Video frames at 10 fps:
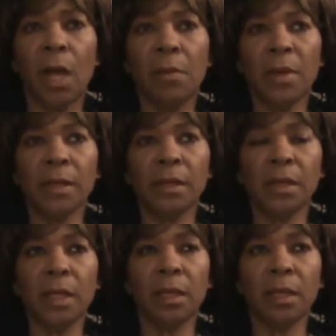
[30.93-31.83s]
My
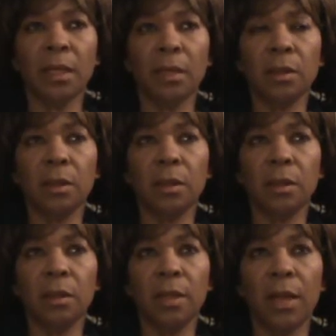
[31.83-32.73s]
son is
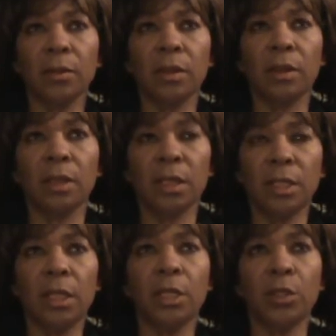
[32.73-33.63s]
now
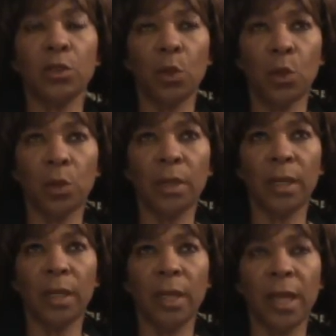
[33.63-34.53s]
16 years old
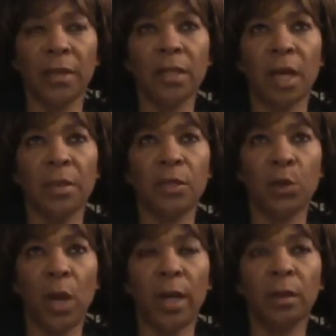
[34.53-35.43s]
at the time of the
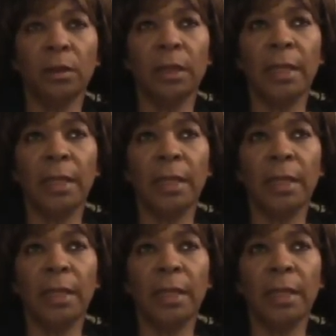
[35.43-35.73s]
trial,